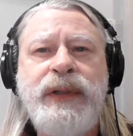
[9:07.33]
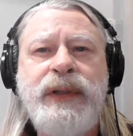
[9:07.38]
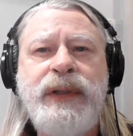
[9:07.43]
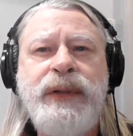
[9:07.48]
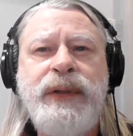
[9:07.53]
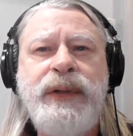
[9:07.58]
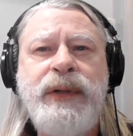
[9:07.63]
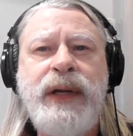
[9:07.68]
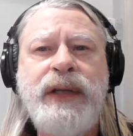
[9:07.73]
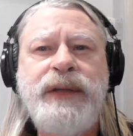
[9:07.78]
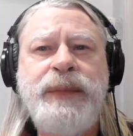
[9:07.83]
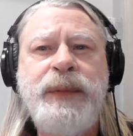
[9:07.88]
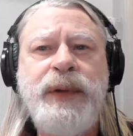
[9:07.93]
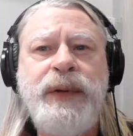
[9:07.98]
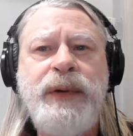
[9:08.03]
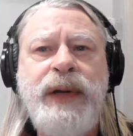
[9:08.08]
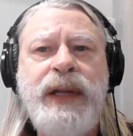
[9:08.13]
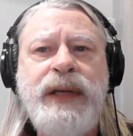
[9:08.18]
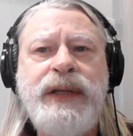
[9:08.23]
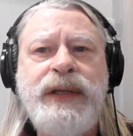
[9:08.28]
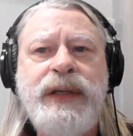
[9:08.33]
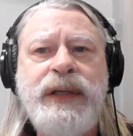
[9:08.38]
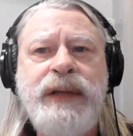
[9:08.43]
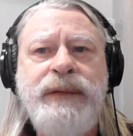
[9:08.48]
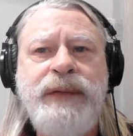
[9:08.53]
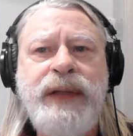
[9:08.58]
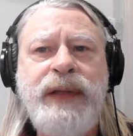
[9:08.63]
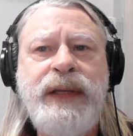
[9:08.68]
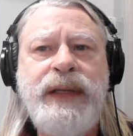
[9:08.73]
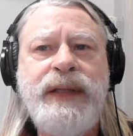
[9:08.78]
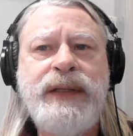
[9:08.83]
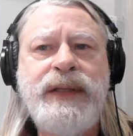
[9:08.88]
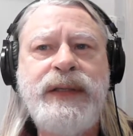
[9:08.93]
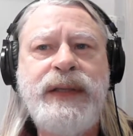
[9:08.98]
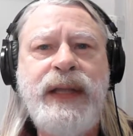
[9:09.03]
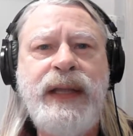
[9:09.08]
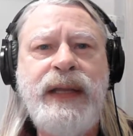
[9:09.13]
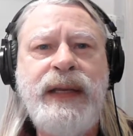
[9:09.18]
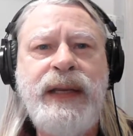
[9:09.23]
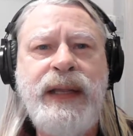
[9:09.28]
the lunar exploration of India's
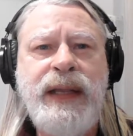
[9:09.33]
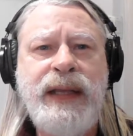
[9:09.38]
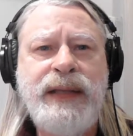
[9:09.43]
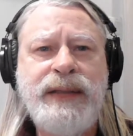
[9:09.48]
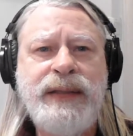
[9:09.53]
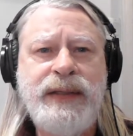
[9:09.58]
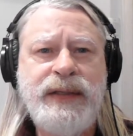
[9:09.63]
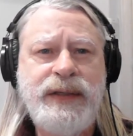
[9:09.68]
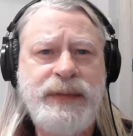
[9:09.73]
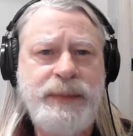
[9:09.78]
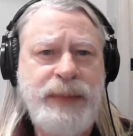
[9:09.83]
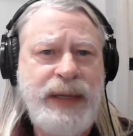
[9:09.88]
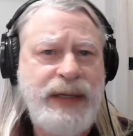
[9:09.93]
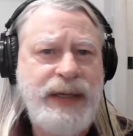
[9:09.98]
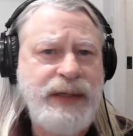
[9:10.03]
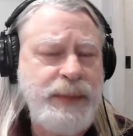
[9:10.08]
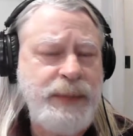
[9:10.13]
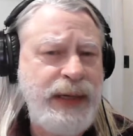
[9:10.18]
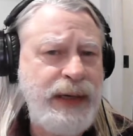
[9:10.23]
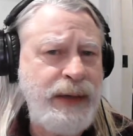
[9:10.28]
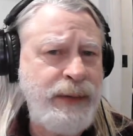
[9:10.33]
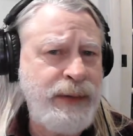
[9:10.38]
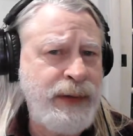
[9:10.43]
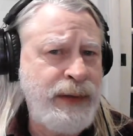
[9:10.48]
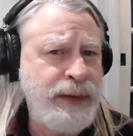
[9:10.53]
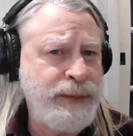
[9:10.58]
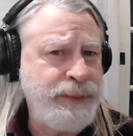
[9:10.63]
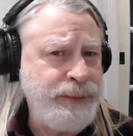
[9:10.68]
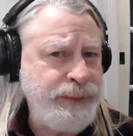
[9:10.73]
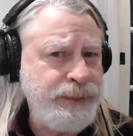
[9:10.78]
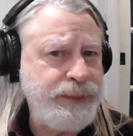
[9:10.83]
standing as a space power.